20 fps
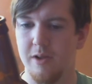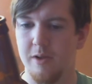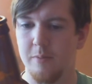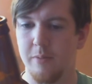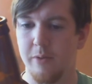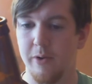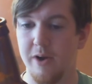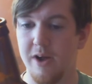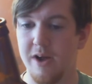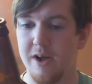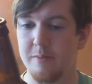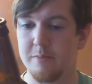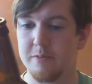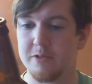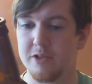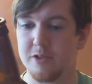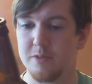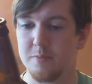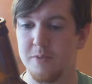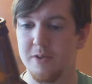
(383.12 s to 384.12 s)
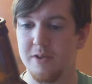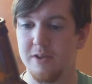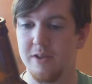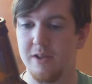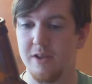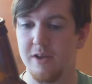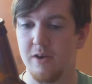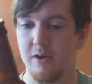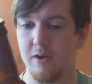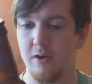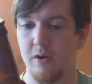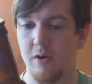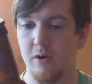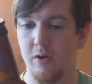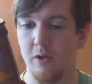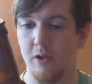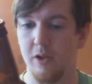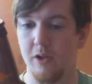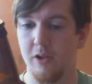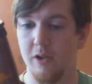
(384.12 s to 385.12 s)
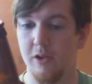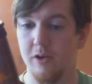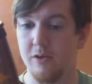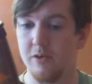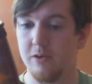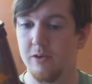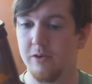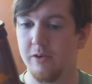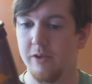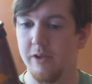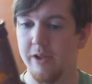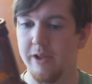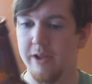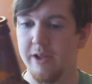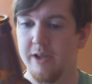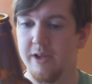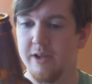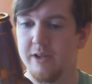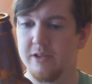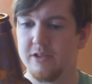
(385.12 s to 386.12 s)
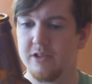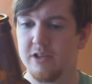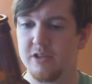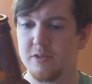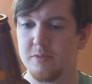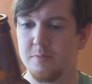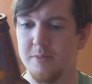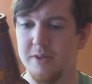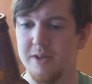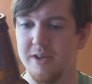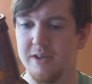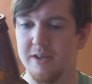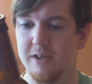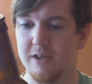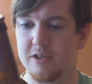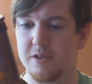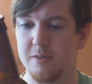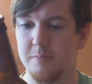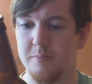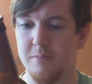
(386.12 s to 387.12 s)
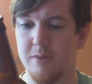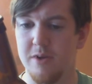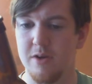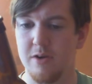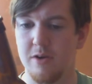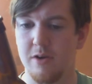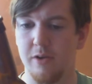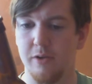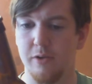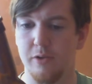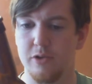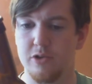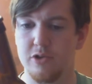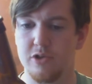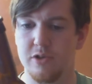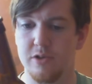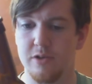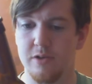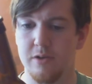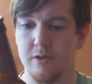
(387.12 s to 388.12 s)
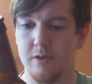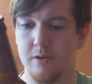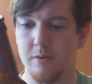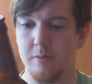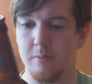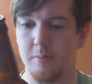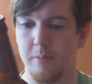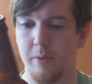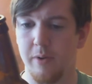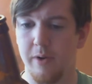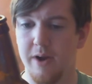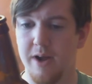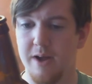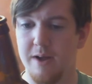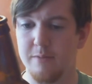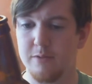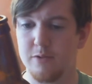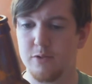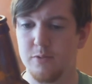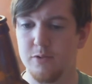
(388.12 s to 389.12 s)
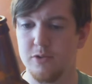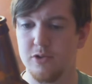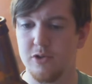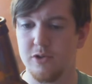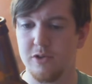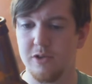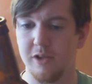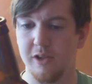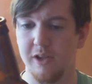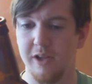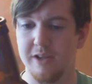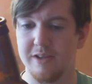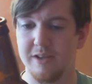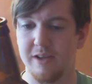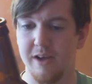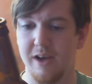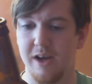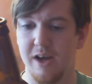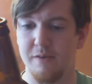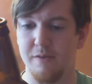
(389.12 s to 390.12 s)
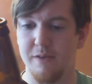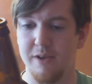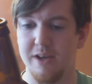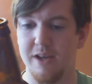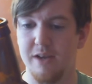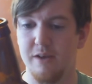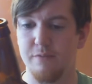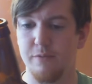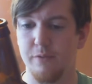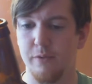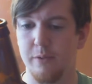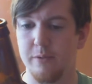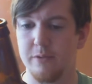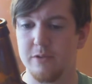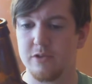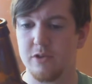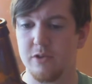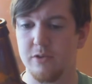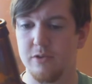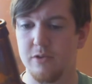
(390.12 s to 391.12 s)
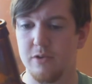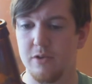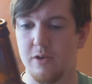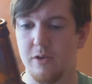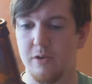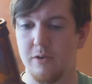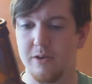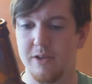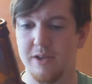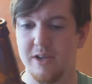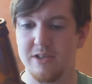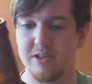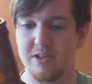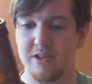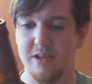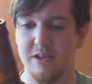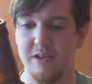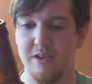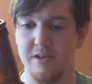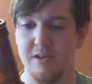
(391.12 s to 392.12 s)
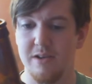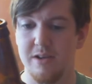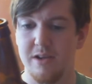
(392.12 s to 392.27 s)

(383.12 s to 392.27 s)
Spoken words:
Perhaps it's been there all along. Since meaning is a mere illusion, perhaps we shouldn't let it have any influence on our destiny.